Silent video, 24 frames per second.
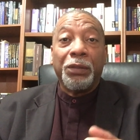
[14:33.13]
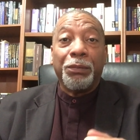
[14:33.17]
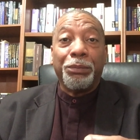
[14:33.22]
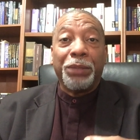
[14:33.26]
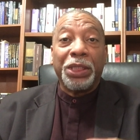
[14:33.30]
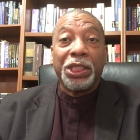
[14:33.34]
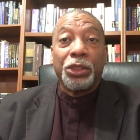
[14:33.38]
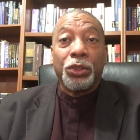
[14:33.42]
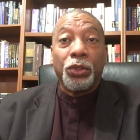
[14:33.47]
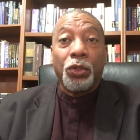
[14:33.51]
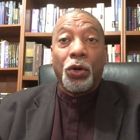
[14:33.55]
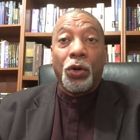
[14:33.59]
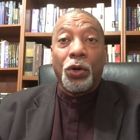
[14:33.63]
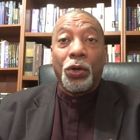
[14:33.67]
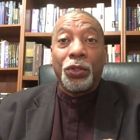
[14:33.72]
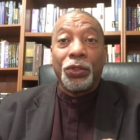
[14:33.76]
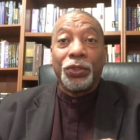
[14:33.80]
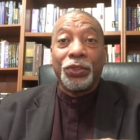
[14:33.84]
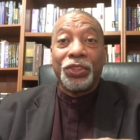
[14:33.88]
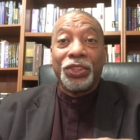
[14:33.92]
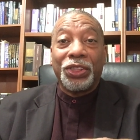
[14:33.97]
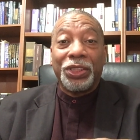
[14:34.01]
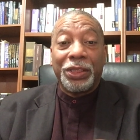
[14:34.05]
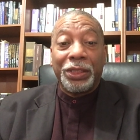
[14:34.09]

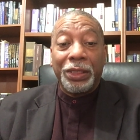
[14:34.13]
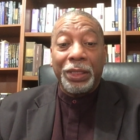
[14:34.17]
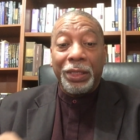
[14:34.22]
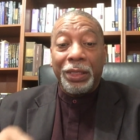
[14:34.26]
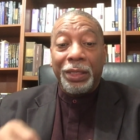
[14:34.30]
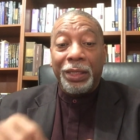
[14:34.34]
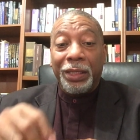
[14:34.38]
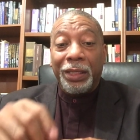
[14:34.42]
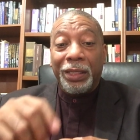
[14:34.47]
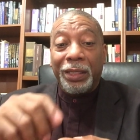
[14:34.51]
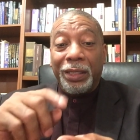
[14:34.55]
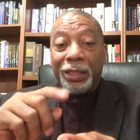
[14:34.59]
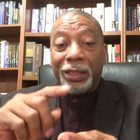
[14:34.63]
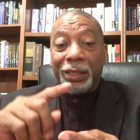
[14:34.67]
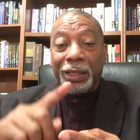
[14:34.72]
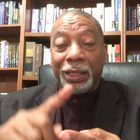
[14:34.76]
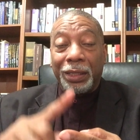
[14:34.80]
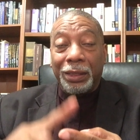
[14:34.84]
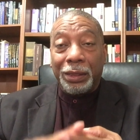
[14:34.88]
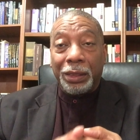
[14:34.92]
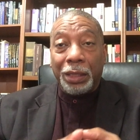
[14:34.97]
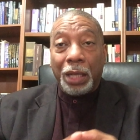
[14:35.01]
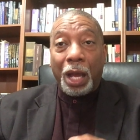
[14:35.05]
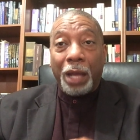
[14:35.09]
because
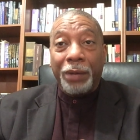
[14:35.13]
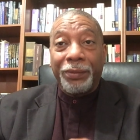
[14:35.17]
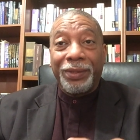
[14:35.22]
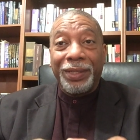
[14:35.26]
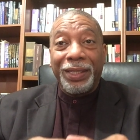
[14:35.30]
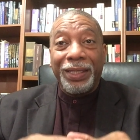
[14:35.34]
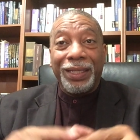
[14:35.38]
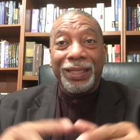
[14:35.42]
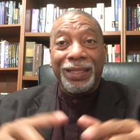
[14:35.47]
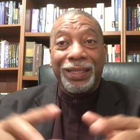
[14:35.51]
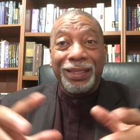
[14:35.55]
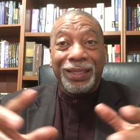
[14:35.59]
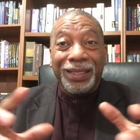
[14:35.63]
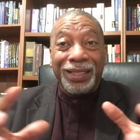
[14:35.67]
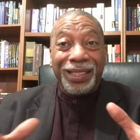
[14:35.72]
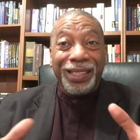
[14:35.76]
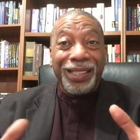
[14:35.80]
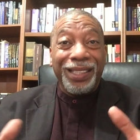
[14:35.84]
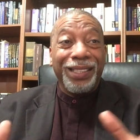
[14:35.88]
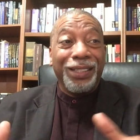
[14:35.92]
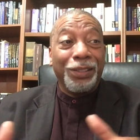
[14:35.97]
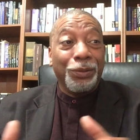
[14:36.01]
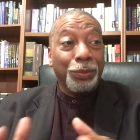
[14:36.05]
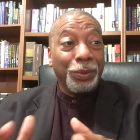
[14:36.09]
they're not in
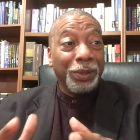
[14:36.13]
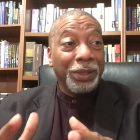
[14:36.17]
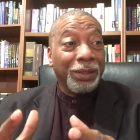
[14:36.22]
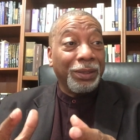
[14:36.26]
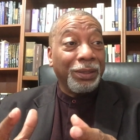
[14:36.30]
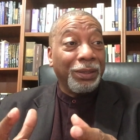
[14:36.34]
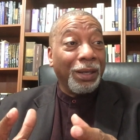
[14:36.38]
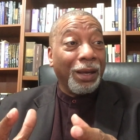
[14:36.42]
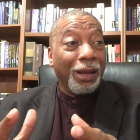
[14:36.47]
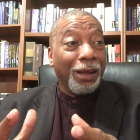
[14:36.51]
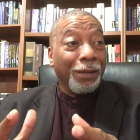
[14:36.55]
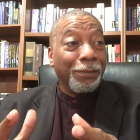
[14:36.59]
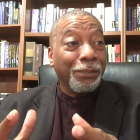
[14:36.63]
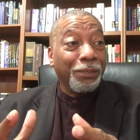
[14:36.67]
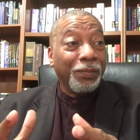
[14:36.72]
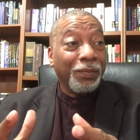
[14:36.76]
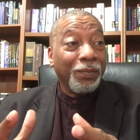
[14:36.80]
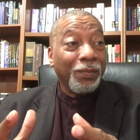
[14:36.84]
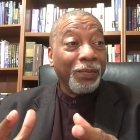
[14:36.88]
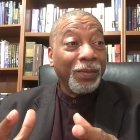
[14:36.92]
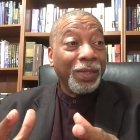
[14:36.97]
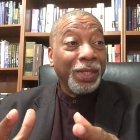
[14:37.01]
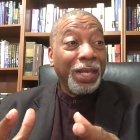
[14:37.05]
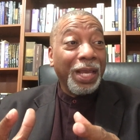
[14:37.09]
league with God.
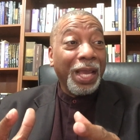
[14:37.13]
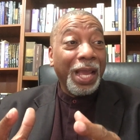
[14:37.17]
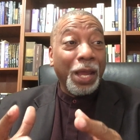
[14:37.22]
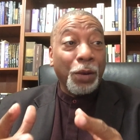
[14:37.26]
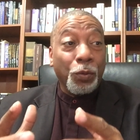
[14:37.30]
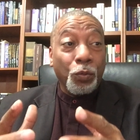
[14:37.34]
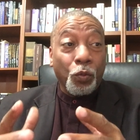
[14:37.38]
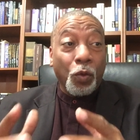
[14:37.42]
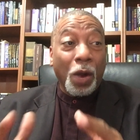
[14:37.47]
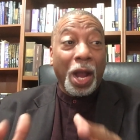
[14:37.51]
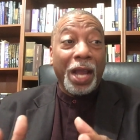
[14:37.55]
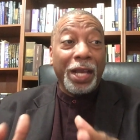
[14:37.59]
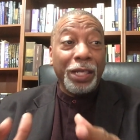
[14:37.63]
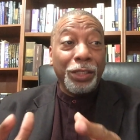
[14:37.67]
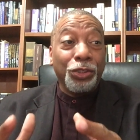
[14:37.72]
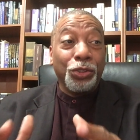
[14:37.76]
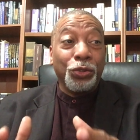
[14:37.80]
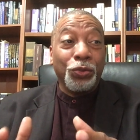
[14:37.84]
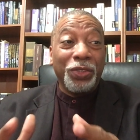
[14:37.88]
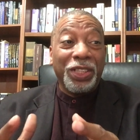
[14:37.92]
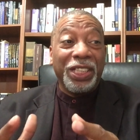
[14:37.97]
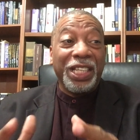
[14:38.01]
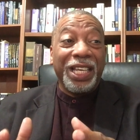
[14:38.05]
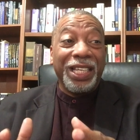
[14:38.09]
And why
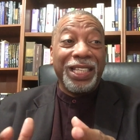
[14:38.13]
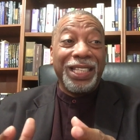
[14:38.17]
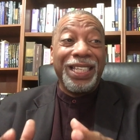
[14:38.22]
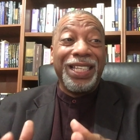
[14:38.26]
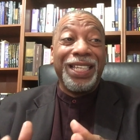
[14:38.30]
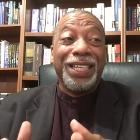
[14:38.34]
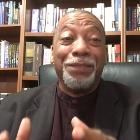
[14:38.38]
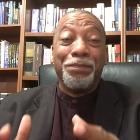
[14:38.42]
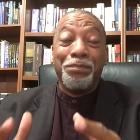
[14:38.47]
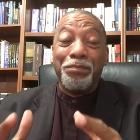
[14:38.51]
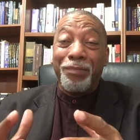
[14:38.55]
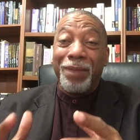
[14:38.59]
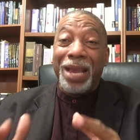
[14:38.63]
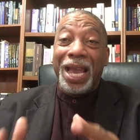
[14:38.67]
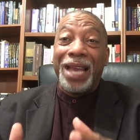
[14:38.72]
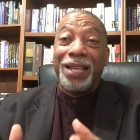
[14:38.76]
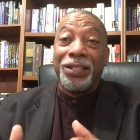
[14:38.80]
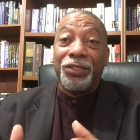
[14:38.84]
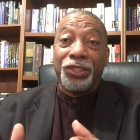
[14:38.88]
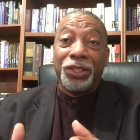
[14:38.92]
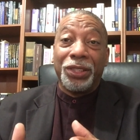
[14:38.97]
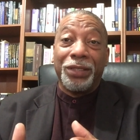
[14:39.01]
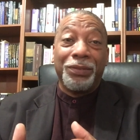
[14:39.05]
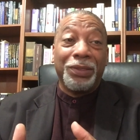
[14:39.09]
do they
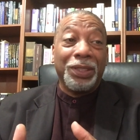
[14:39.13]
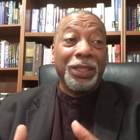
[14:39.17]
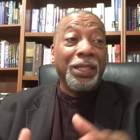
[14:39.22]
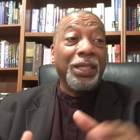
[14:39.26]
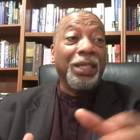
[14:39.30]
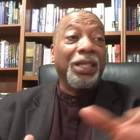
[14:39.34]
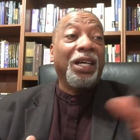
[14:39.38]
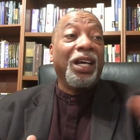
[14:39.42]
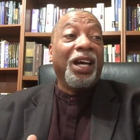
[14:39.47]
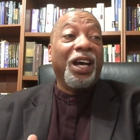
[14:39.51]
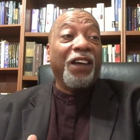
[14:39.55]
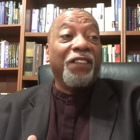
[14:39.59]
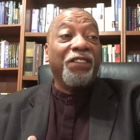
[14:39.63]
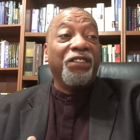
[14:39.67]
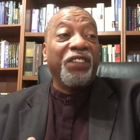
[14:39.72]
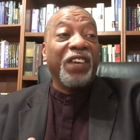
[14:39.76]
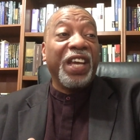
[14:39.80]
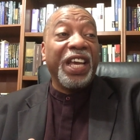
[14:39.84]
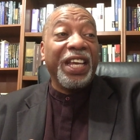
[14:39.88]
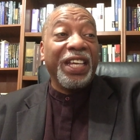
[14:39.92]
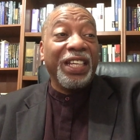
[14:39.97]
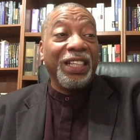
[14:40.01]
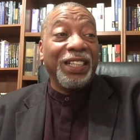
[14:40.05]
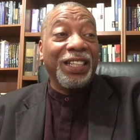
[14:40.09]
imagine a
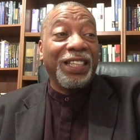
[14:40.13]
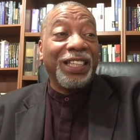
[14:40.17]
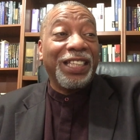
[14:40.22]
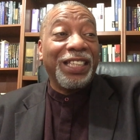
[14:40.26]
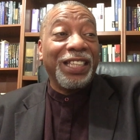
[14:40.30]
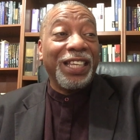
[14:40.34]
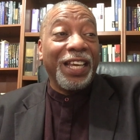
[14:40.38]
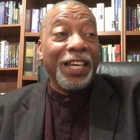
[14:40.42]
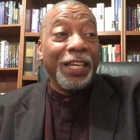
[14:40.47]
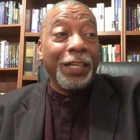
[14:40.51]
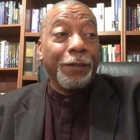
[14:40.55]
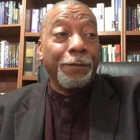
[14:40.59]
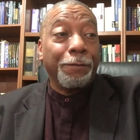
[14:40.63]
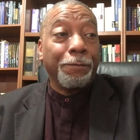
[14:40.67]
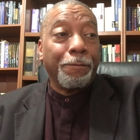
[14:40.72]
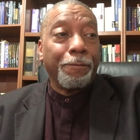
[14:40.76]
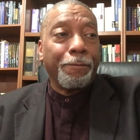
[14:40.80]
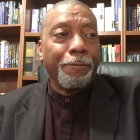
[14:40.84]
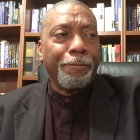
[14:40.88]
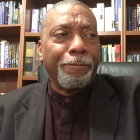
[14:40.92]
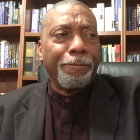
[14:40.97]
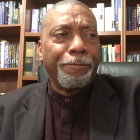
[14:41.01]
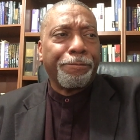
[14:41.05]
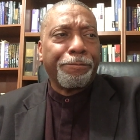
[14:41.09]
vain thing?
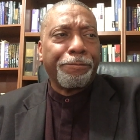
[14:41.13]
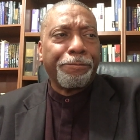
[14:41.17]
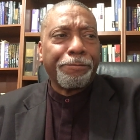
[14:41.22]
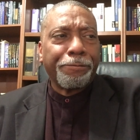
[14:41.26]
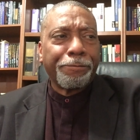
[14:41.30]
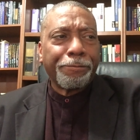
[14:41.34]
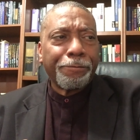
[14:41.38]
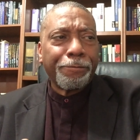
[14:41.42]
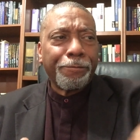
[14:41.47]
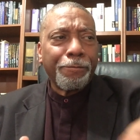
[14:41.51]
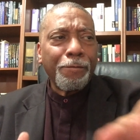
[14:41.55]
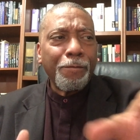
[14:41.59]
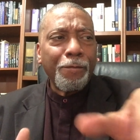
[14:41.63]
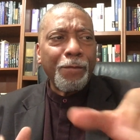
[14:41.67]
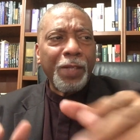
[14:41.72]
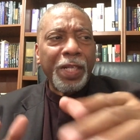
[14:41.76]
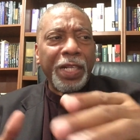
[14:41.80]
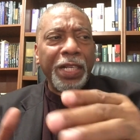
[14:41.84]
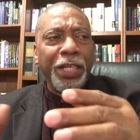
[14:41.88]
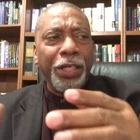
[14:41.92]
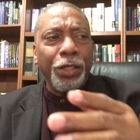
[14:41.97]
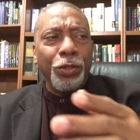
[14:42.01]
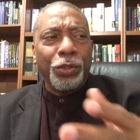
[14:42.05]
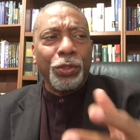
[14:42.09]

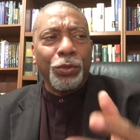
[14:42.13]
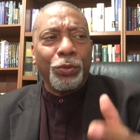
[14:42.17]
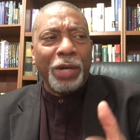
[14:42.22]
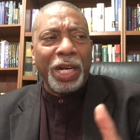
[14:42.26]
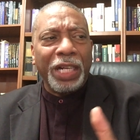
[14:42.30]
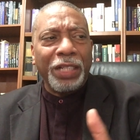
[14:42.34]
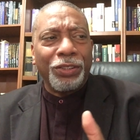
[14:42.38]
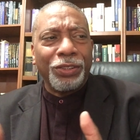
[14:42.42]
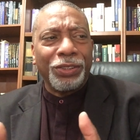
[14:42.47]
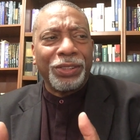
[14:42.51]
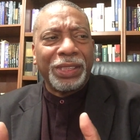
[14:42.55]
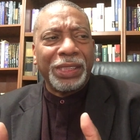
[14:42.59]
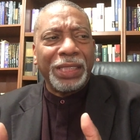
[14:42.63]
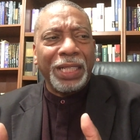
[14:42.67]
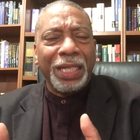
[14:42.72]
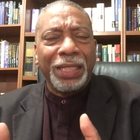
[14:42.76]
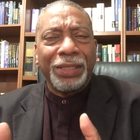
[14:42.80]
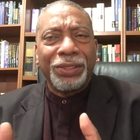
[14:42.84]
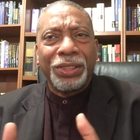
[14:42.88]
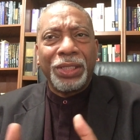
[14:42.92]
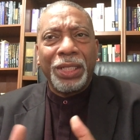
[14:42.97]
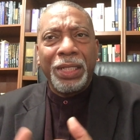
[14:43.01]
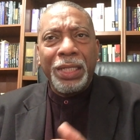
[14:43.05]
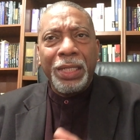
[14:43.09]
Here the writer
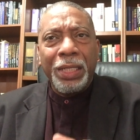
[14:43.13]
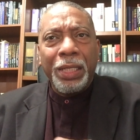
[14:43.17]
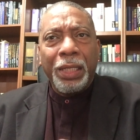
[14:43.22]
says